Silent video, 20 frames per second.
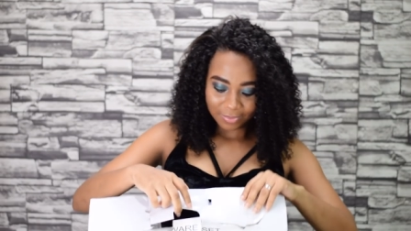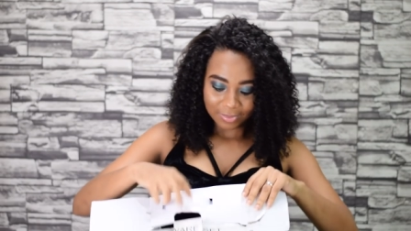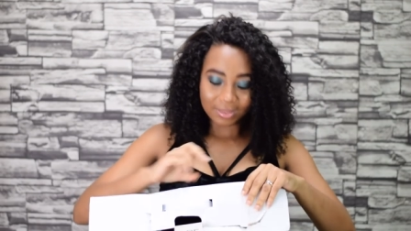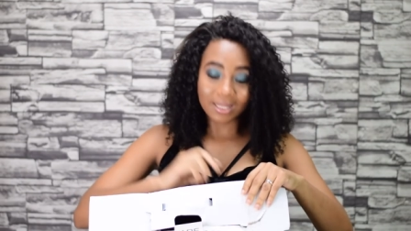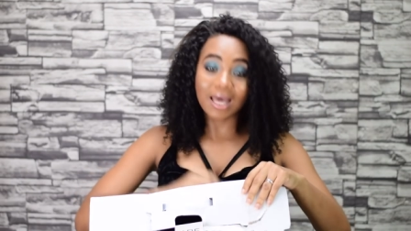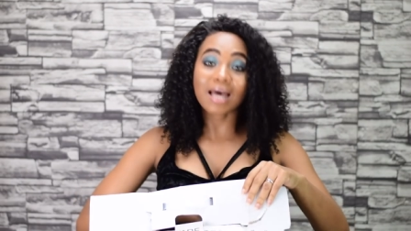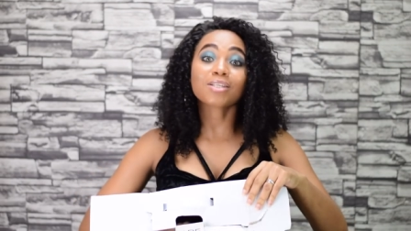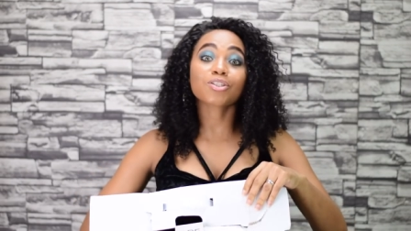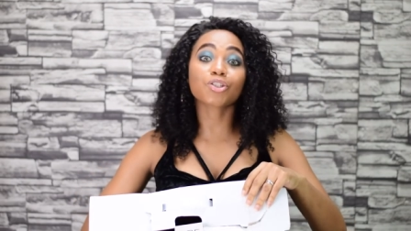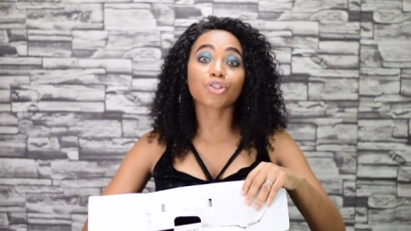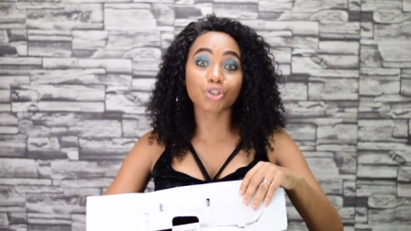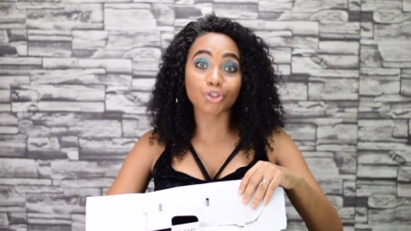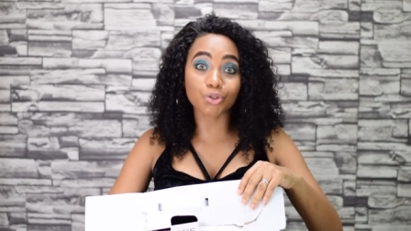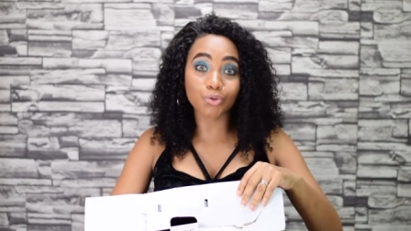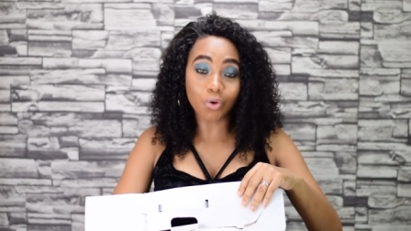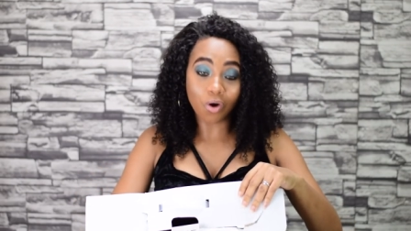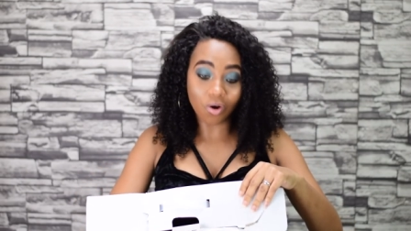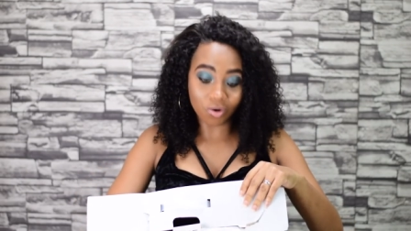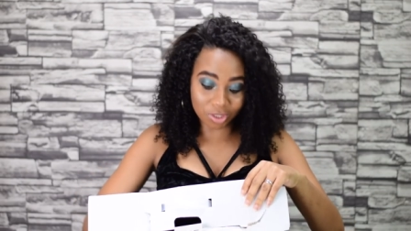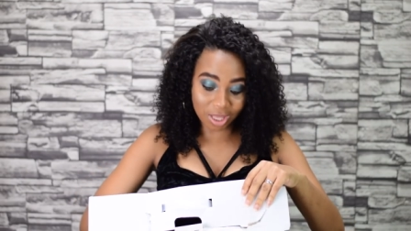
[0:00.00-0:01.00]
That's
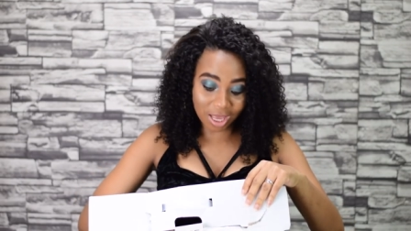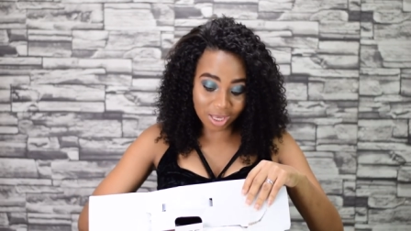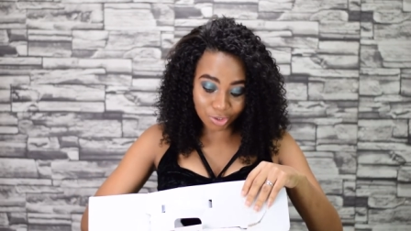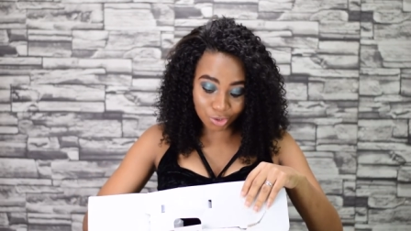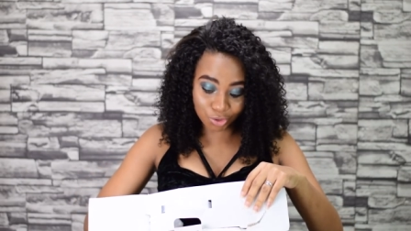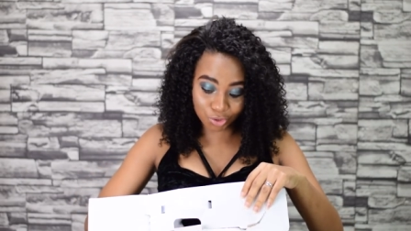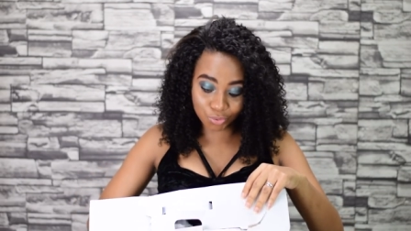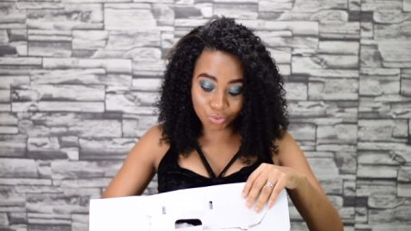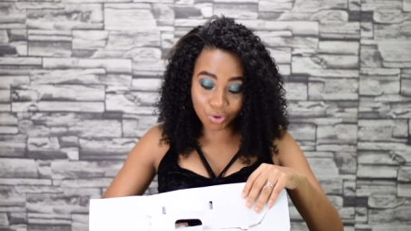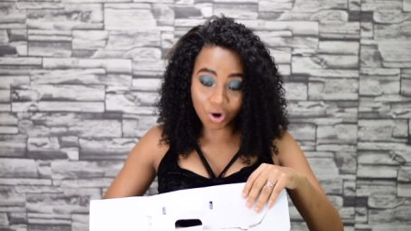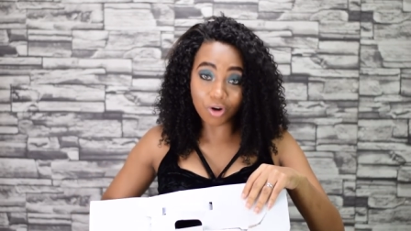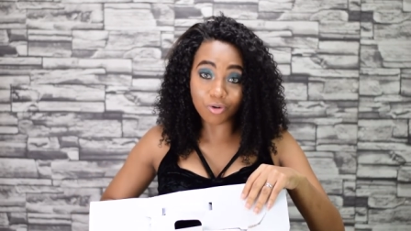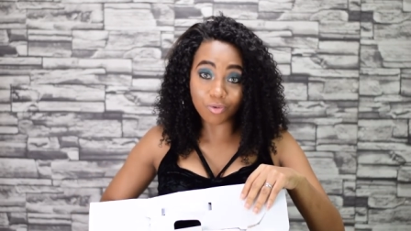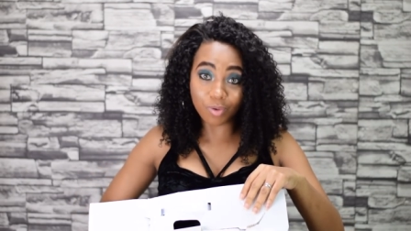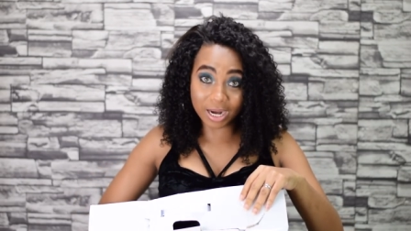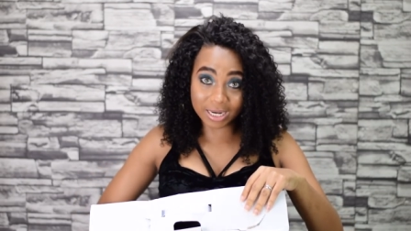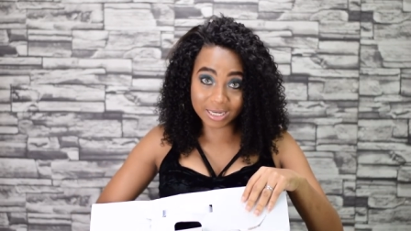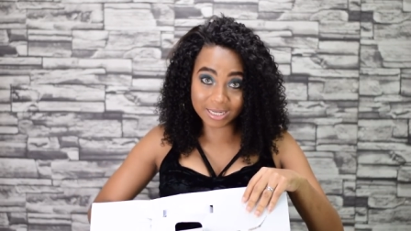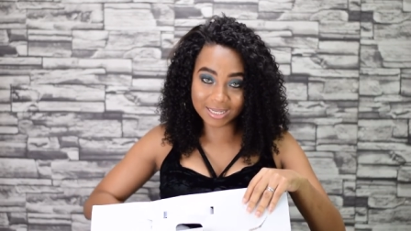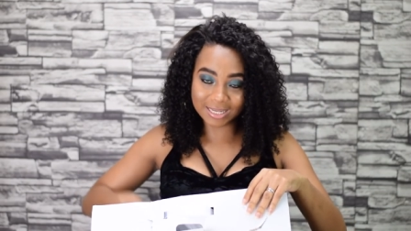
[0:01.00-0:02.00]
two. That's two
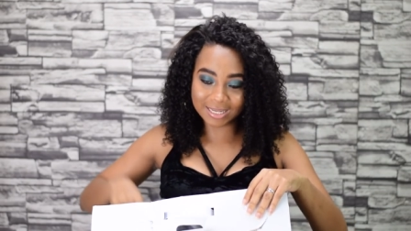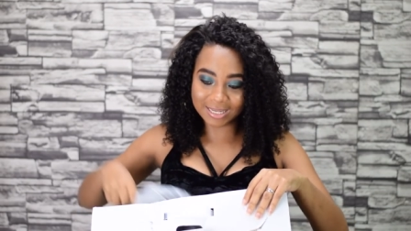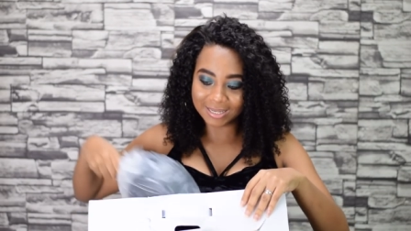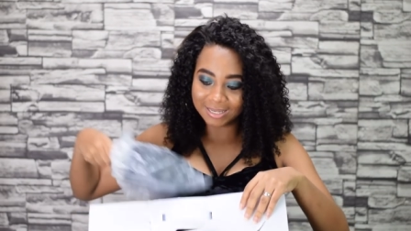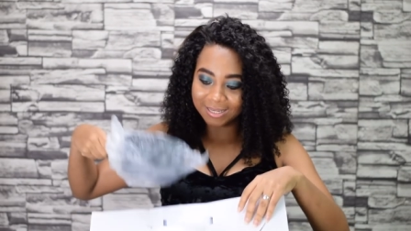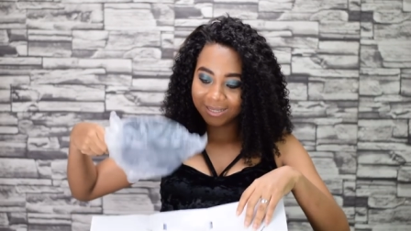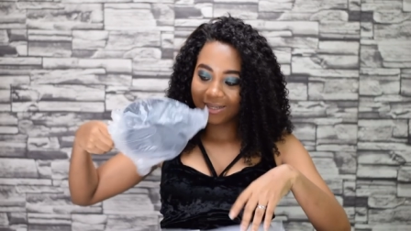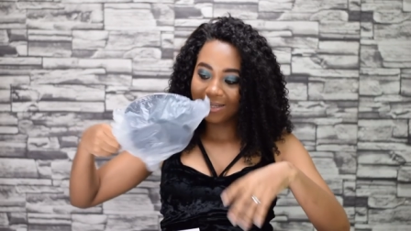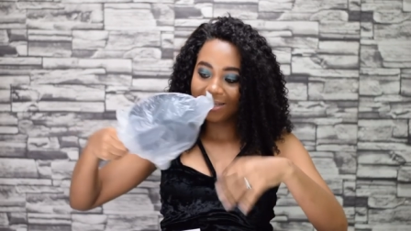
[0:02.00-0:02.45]
already.